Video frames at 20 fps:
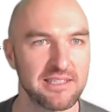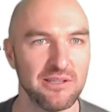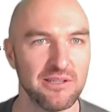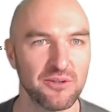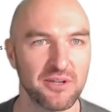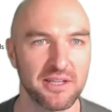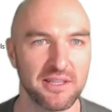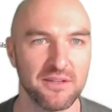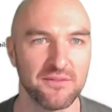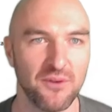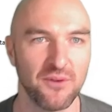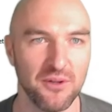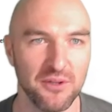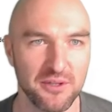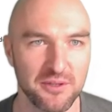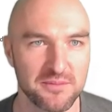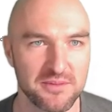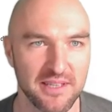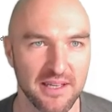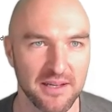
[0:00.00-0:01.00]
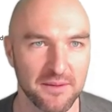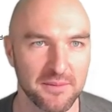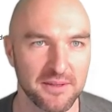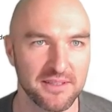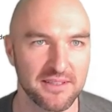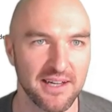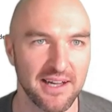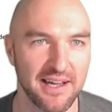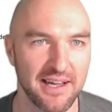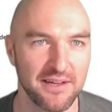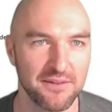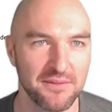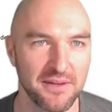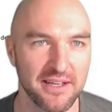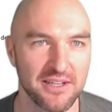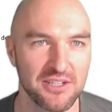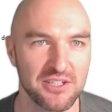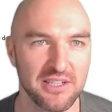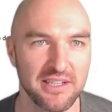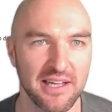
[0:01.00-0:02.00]
look at the volume segmenter. I
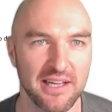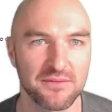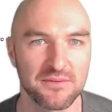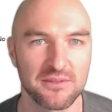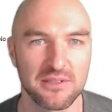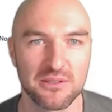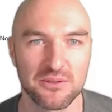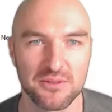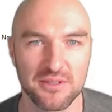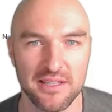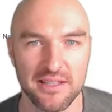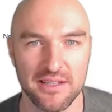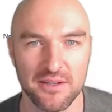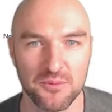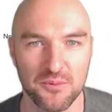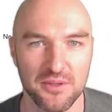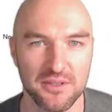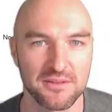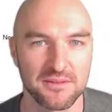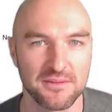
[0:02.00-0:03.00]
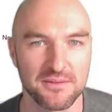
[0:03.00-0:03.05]
actually haven't looked at that one.